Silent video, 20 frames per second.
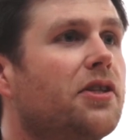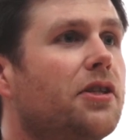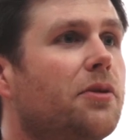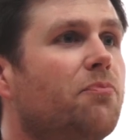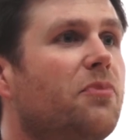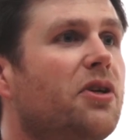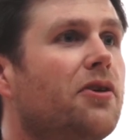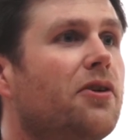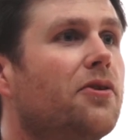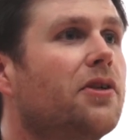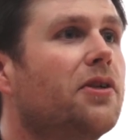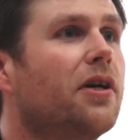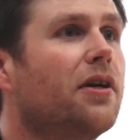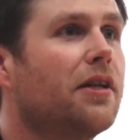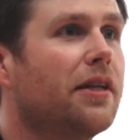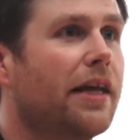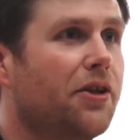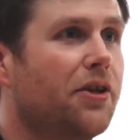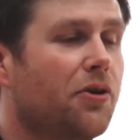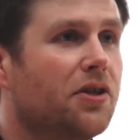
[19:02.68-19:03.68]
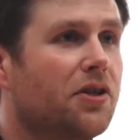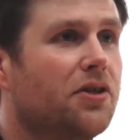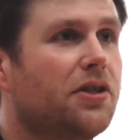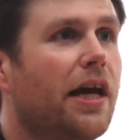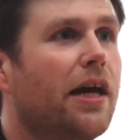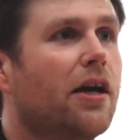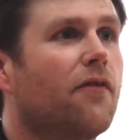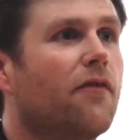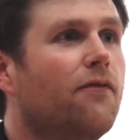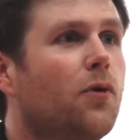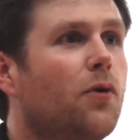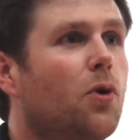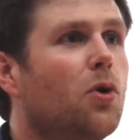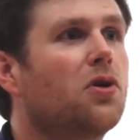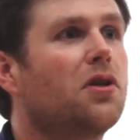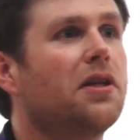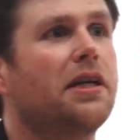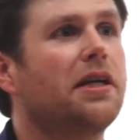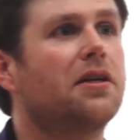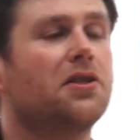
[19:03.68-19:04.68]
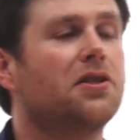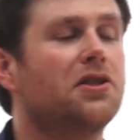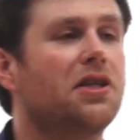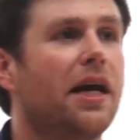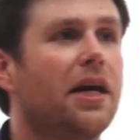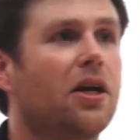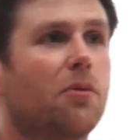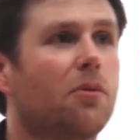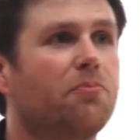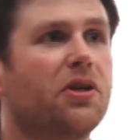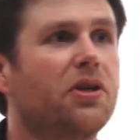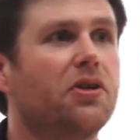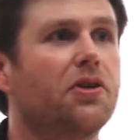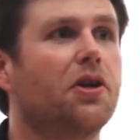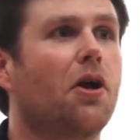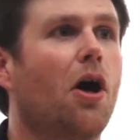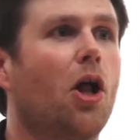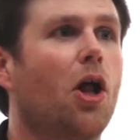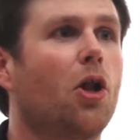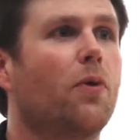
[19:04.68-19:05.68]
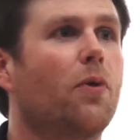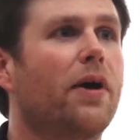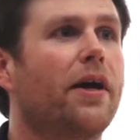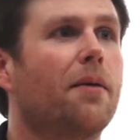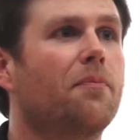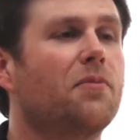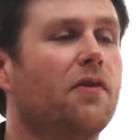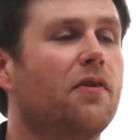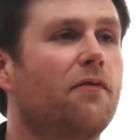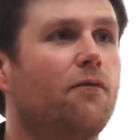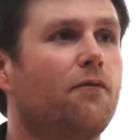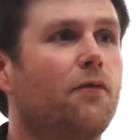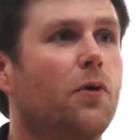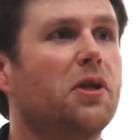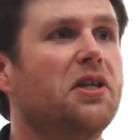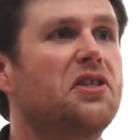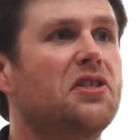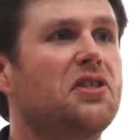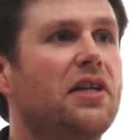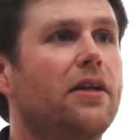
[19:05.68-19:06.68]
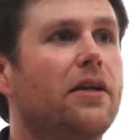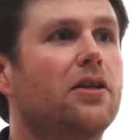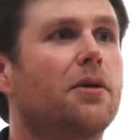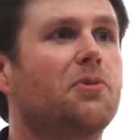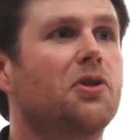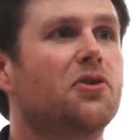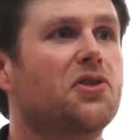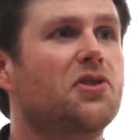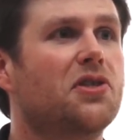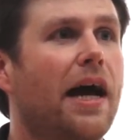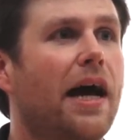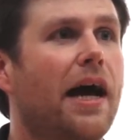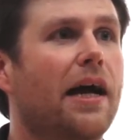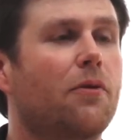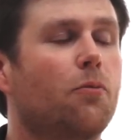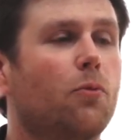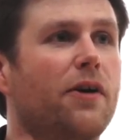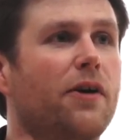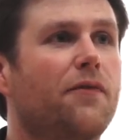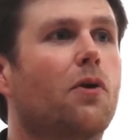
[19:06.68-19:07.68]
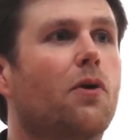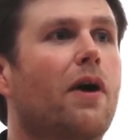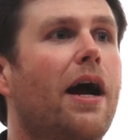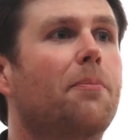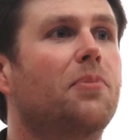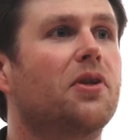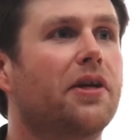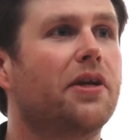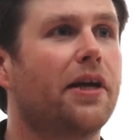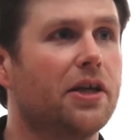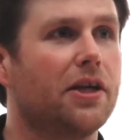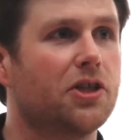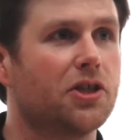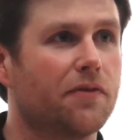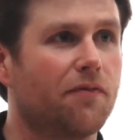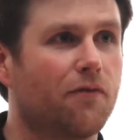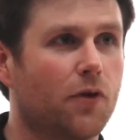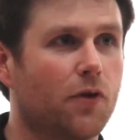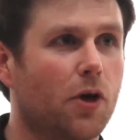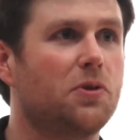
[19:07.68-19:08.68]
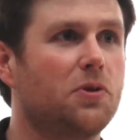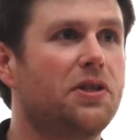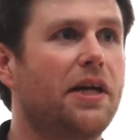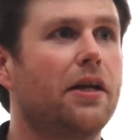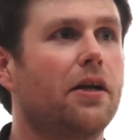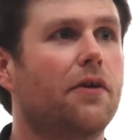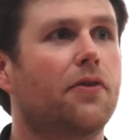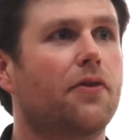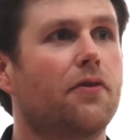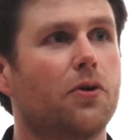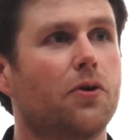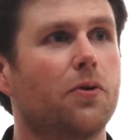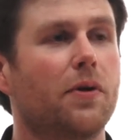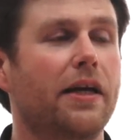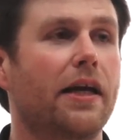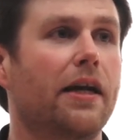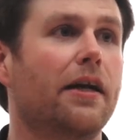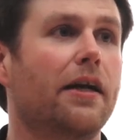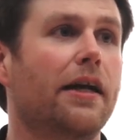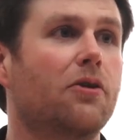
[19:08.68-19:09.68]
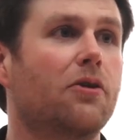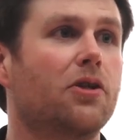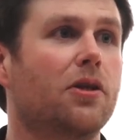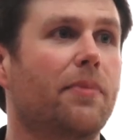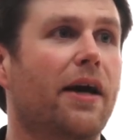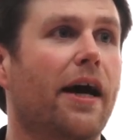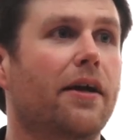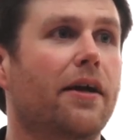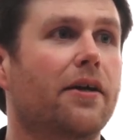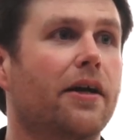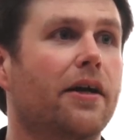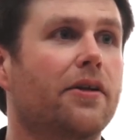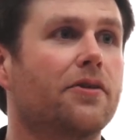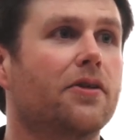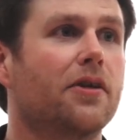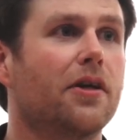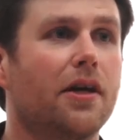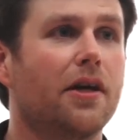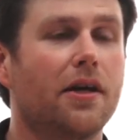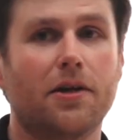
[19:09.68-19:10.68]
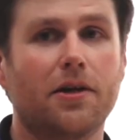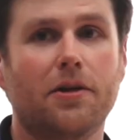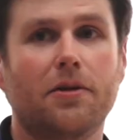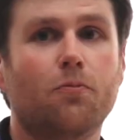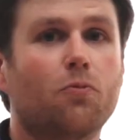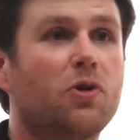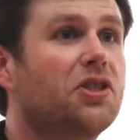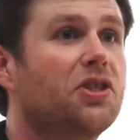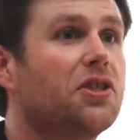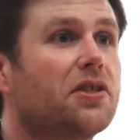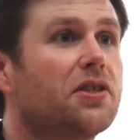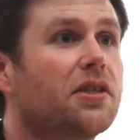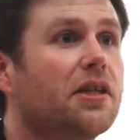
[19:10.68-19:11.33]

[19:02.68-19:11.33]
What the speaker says: and build, that you can take a full clean container and build it all the way up to fully stand up your stack with your application, throw data through, and get it out the back end, which is